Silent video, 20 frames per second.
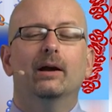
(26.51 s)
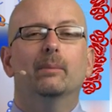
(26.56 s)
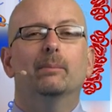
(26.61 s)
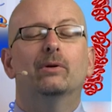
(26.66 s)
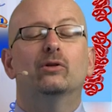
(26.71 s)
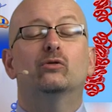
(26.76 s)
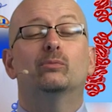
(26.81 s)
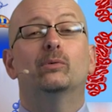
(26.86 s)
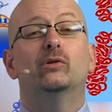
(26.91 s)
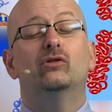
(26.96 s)

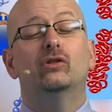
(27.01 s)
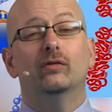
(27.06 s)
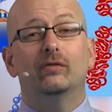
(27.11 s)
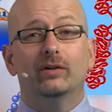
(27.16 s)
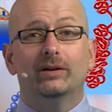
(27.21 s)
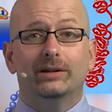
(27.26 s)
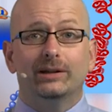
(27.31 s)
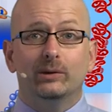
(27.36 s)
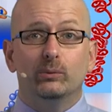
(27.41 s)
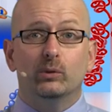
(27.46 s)
but
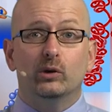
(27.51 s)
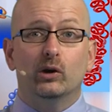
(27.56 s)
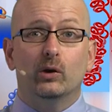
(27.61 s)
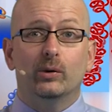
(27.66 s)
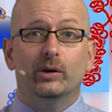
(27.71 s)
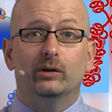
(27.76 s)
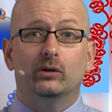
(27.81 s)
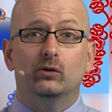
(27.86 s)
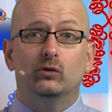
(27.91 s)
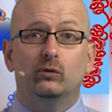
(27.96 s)
specifically we're
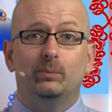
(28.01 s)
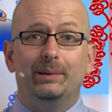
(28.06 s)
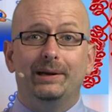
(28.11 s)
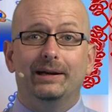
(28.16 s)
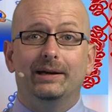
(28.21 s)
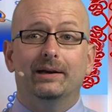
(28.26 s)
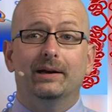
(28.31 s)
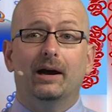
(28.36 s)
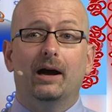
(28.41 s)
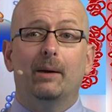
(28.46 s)
going to
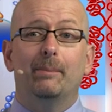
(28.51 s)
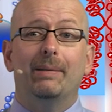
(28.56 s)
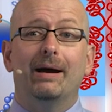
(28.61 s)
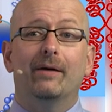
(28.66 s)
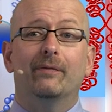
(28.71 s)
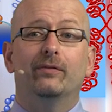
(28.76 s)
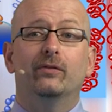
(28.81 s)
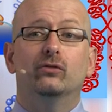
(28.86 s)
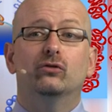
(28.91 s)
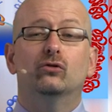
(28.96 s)
speak
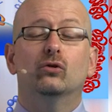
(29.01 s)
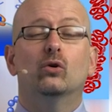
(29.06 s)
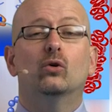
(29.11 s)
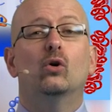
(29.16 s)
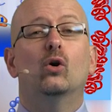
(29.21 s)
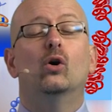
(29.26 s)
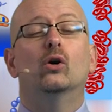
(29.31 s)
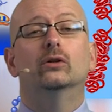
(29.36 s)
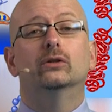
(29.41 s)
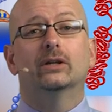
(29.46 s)
about the
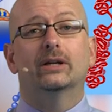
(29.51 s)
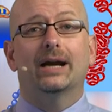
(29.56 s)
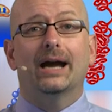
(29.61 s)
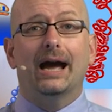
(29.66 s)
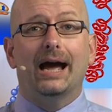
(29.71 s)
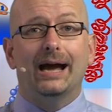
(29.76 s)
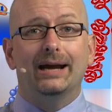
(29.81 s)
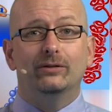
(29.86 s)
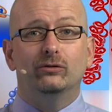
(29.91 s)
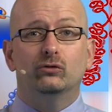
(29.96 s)
so-called
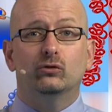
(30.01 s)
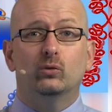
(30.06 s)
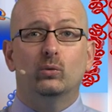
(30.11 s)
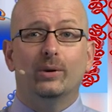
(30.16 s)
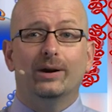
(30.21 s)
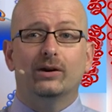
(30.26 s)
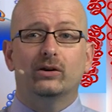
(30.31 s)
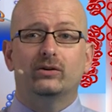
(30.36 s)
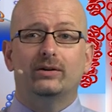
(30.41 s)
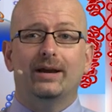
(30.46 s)

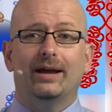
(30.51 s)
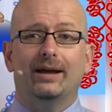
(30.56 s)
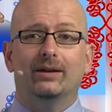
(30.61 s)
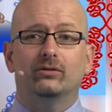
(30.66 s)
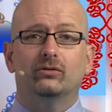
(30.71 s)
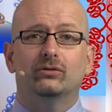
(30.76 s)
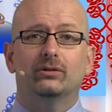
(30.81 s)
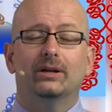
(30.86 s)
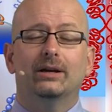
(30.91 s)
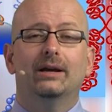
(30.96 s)
chi-square
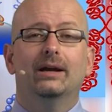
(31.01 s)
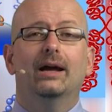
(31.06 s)
test,